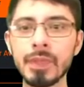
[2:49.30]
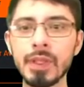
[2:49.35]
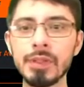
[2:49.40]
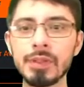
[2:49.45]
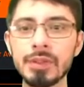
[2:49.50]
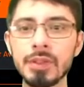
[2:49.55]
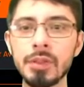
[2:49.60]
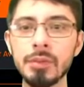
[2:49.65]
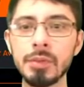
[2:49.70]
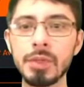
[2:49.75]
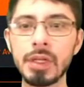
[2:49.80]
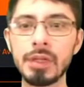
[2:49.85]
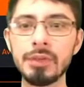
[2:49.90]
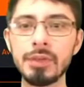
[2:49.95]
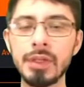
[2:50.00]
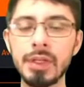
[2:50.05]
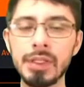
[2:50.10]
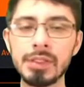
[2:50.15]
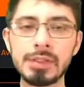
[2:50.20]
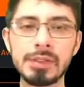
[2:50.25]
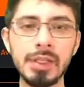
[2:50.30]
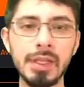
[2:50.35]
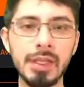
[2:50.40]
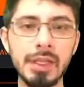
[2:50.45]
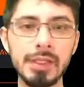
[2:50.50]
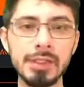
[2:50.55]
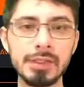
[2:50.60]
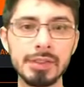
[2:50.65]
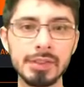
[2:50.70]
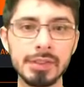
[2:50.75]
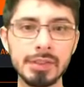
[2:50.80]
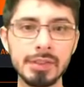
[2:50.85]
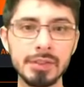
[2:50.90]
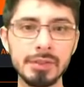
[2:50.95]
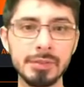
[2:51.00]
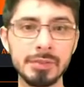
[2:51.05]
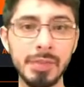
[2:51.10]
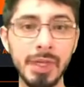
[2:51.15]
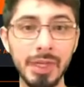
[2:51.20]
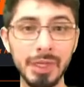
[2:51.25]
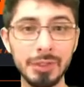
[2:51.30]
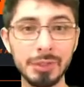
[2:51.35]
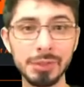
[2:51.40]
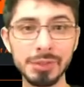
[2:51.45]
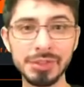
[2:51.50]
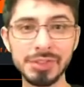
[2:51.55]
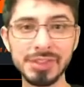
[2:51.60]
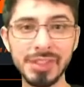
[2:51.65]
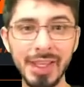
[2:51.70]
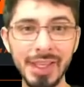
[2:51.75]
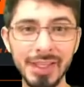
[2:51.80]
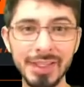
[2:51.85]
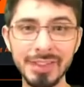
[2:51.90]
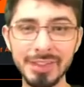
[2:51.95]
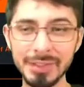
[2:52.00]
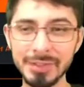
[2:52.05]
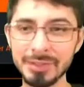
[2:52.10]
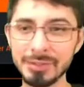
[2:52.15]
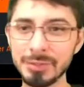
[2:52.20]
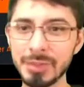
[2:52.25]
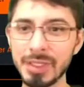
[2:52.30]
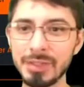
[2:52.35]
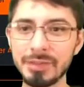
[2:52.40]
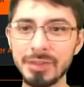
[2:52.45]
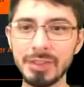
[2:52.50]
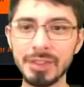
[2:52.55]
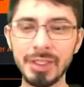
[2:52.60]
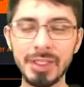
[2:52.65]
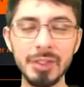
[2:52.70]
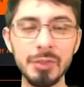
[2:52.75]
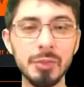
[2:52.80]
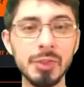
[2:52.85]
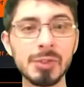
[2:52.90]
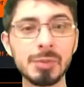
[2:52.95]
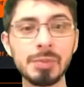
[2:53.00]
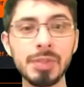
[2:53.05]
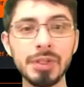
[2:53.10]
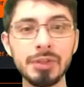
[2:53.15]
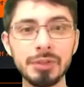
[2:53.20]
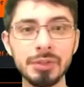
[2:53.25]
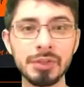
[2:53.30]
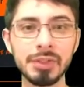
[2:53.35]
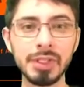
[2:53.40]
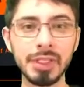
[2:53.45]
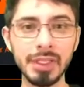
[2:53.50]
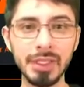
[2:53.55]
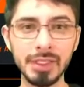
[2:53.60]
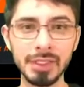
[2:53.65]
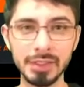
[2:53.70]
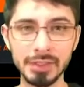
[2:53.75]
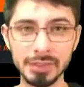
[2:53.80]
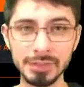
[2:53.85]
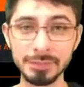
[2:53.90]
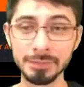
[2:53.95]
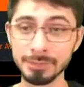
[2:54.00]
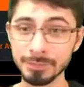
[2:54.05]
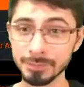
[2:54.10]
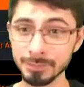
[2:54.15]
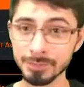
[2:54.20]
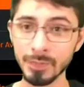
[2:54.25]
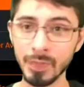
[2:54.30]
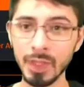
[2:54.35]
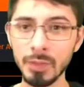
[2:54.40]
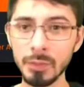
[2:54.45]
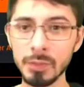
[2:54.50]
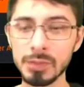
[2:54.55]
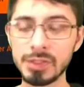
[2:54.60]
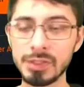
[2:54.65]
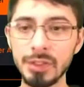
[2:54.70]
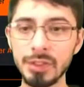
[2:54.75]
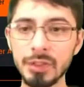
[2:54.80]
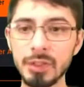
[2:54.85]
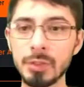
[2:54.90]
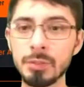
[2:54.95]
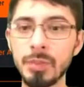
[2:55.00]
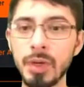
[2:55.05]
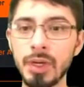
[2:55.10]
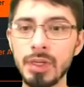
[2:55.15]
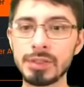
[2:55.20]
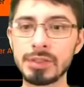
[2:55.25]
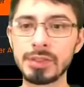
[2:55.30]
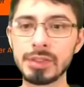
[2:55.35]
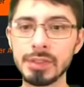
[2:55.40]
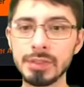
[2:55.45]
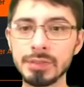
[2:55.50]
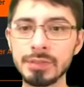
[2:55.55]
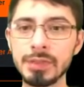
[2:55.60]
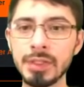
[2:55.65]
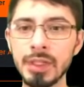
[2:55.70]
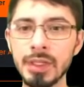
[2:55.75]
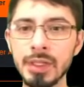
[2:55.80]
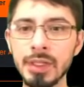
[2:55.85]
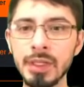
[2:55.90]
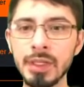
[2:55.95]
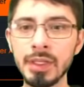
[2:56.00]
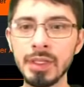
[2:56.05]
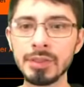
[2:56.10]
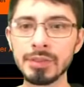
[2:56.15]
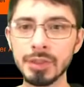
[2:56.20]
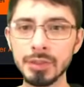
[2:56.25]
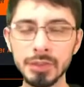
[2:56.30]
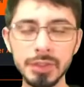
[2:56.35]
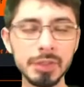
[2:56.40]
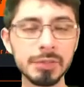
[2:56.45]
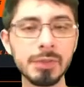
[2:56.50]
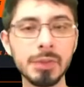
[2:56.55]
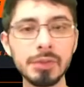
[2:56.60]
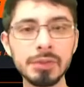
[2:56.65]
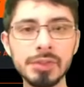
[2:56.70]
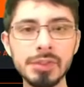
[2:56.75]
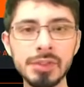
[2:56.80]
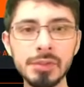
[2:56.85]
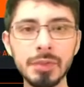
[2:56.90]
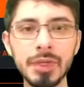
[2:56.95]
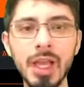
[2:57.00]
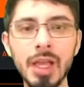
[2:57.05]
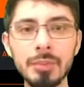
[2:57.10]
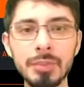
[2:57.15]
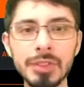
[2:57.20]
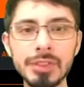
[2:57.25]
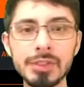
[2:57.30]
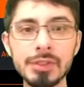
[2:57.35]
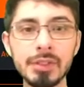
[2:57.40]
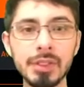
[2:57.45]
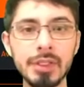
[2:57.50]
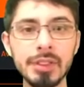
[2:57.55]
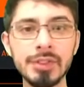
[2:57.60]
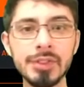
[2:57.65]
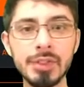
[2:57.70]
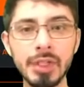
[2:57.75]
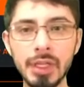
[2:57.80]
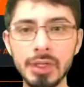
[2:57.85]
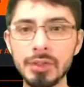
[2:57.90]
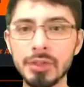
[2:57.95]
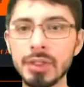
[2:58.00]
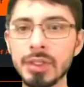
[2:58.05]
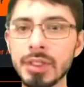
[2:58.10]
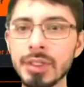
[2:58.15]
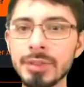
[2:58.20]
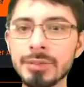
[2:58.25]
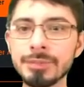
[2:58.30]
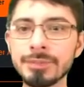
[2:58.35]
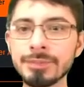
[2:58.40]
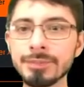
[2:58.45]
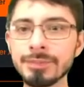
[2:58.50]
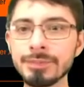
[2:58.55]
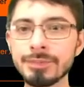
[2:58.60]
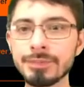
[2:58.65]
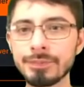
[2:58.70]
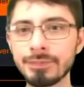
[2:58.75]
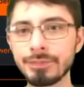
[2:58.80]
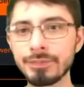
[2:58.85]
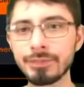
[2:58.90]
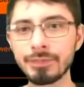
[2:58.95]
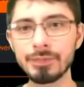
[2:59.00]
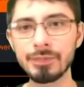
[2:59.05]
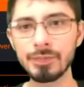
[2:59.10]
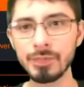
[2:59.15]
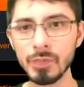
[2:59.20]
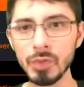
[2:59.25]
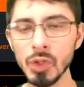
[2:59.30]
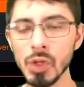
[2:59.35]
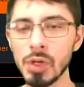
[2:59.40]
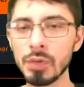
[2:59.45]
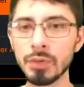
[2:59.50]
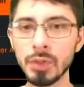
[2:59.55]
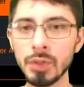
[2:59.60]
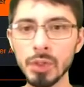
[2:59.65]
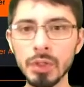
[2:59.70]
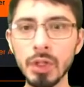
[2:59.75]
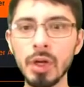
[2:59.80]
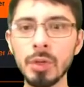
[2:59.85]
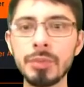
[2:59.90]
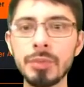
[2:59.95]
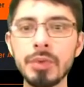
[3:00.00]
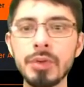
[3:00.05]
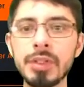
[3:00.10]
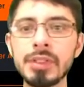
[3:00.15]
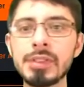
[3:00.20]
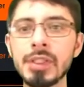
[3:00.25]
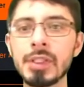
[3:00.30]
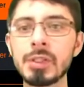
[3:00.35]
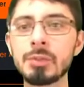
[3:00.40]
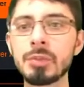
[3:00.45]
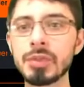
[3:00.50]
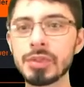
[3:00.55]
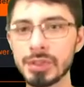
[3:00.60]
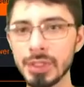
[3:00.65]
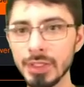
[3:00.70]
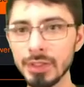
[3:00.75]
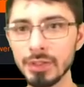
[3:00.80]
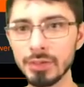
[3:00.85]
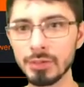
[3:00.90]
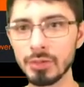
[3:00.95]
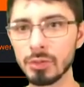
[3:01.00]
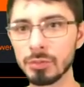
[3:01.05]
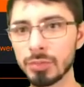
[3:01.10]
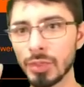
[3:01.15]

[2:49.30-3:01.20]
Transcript: So whatever it is that Michael said, whatever he whispered into their ear, was clearly positive. So I'm looking forward to see what happens in January. Overall, up 36%, a total